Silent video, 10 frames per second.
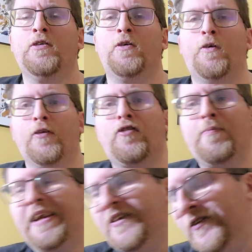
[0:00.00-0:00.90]

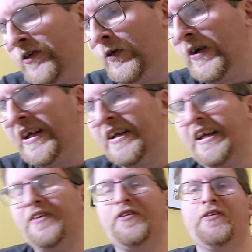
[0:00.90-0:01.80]
coerced me
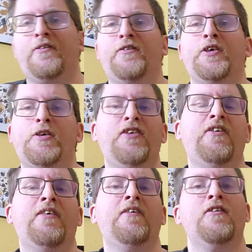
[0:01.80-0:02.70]
into
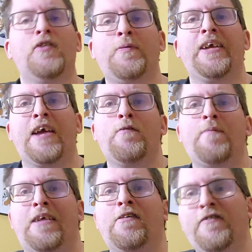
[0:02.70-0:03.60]
doing something to give
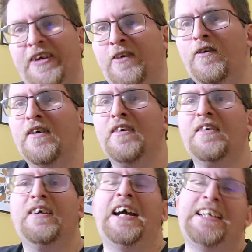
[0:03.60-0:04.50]
them a better review,
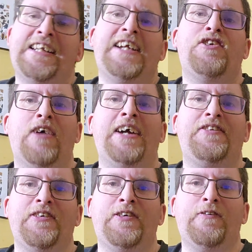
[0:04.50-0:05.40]
and then they
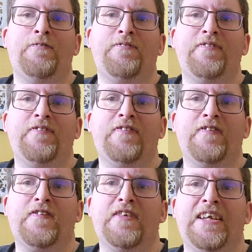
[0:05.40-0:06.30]
tried to
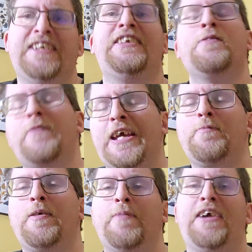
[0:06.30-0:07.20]

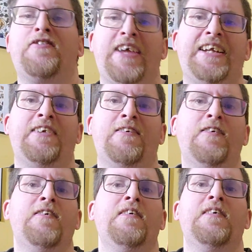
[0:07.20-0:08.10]
intimidate me by saying your
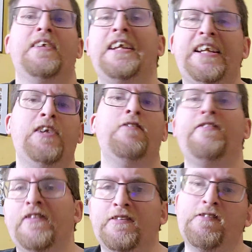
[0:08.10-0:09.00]

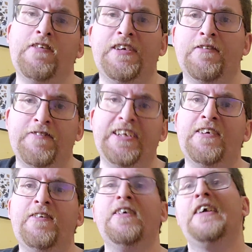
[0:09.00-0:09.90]

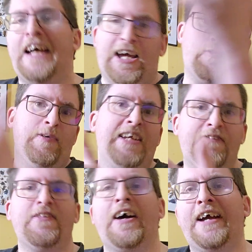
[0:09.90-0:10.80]
review has to be
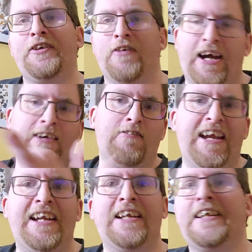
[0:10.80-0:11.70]
given to a higher
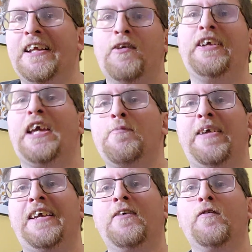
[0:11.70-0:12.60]
rate, and then they only gave
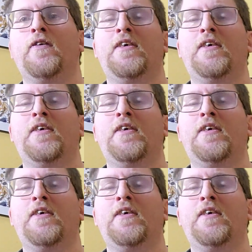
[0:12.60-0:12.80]
me,